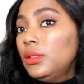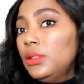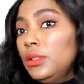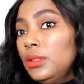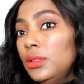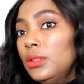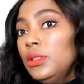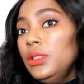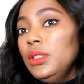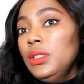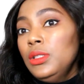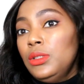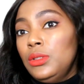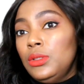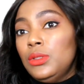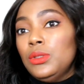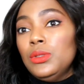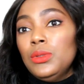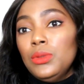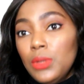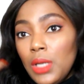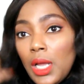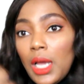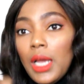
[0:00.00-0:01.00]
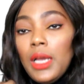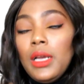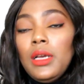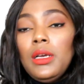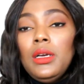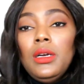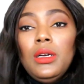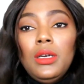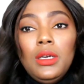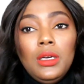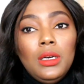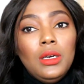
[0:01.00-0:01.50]
you need to like
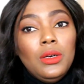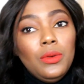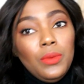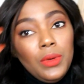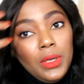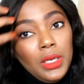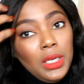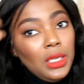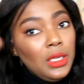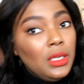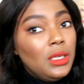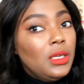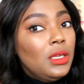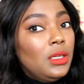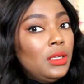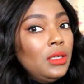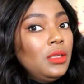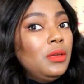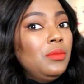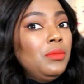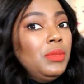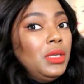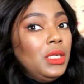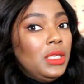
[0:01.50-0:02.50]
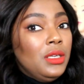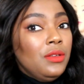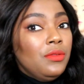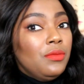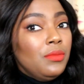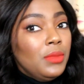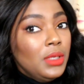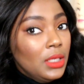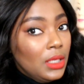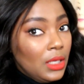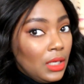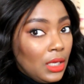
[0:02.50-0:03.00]
really believe
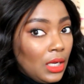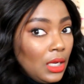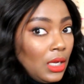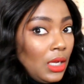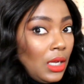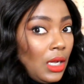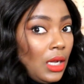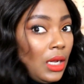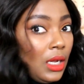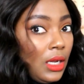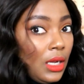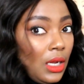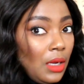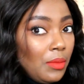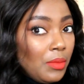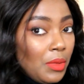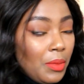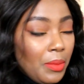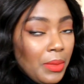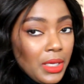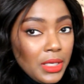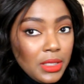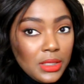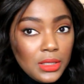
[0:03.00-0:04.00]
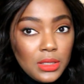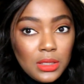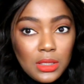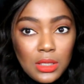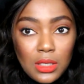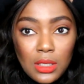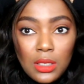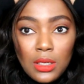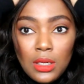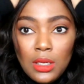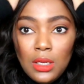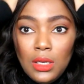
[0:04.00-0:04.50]
me. I'm amazed.
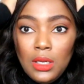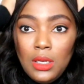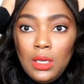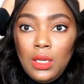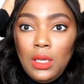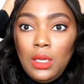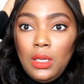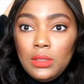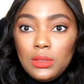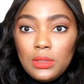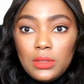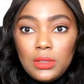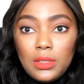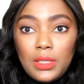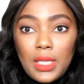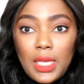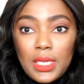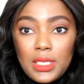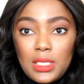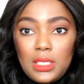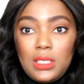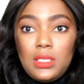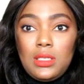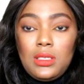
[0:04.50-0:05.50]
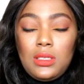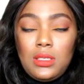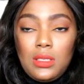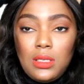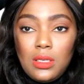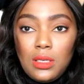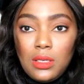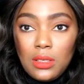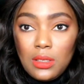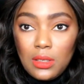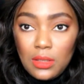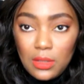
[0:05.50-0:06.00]
So that's
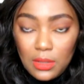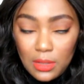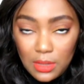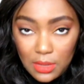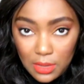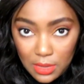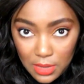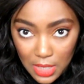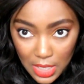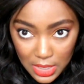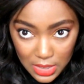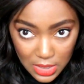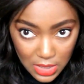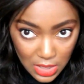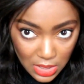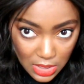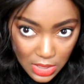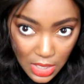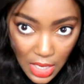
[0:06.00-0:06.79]
it,